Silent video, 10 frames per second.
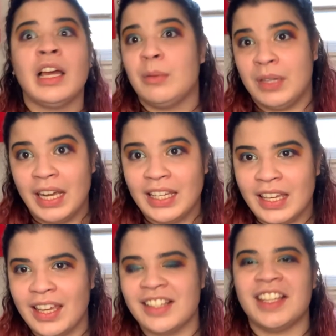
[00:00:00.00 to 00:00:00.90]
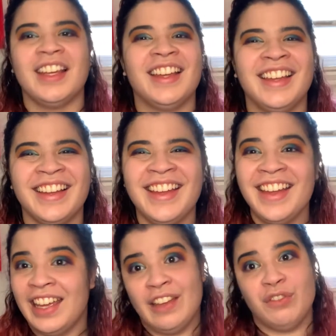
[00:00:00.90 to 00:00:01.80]
I mean, I can't.
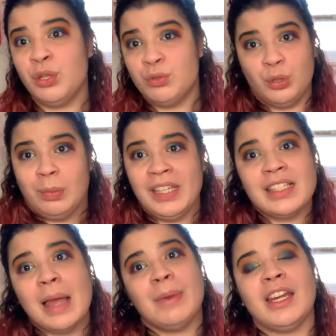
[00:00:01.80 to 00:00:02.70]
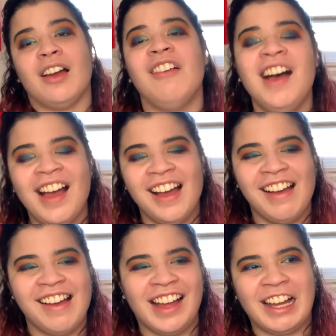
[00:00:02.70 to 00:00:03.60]
If you do, please let me know.
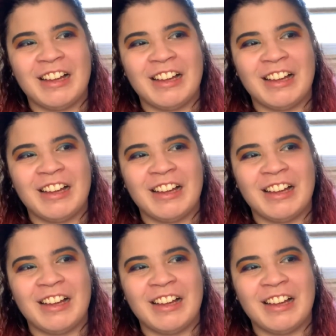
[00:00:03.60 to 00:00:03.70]
But